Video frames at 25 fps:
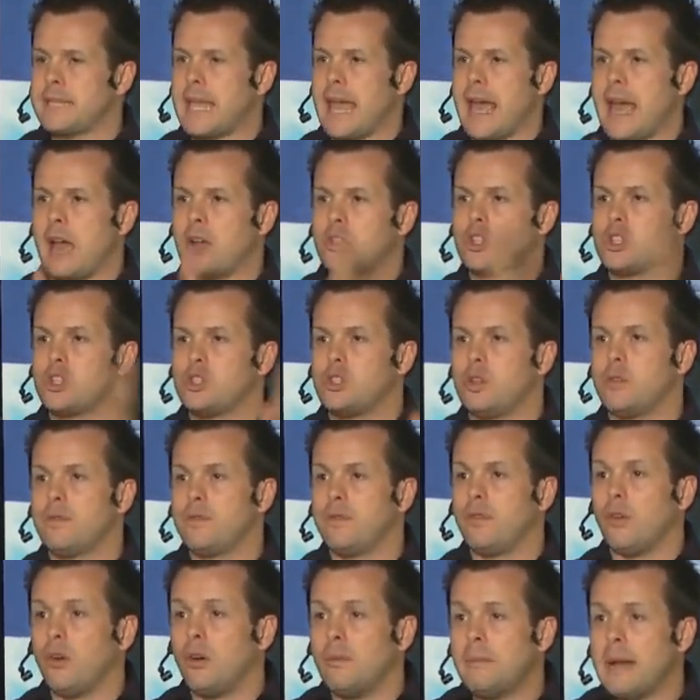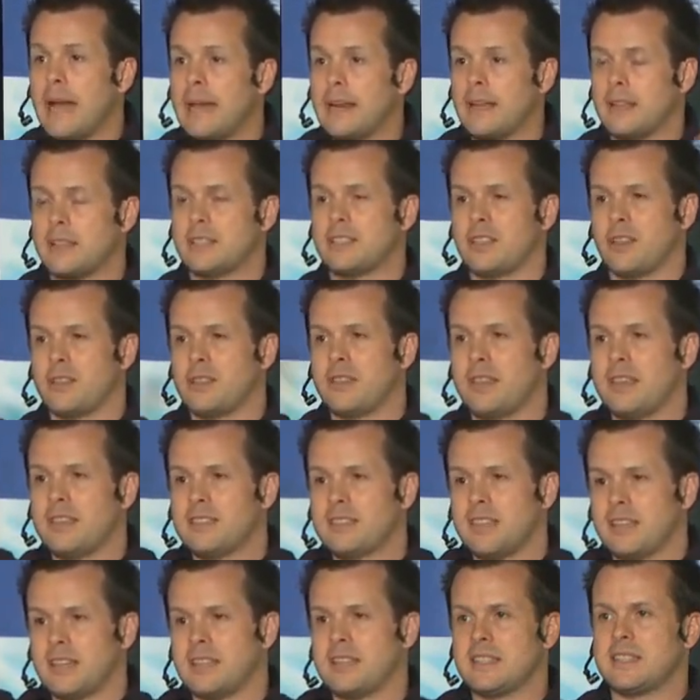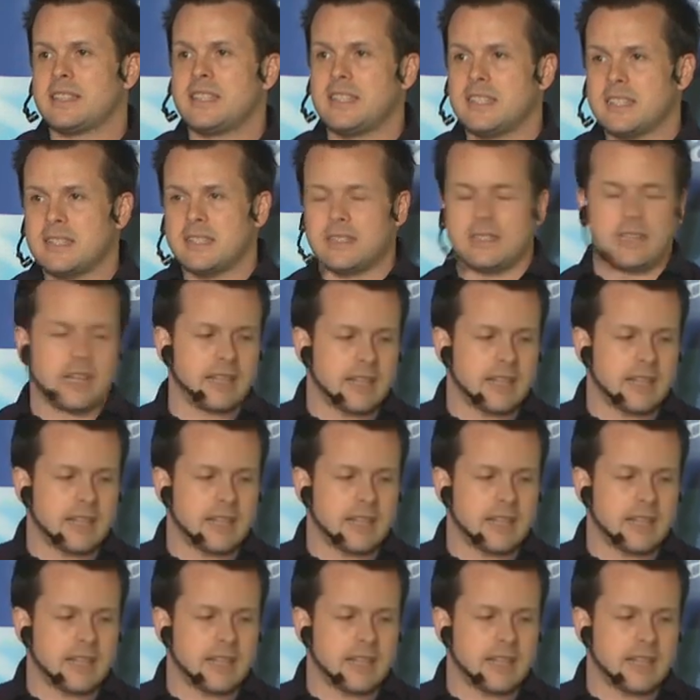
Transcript: How should you format it so things are consistent?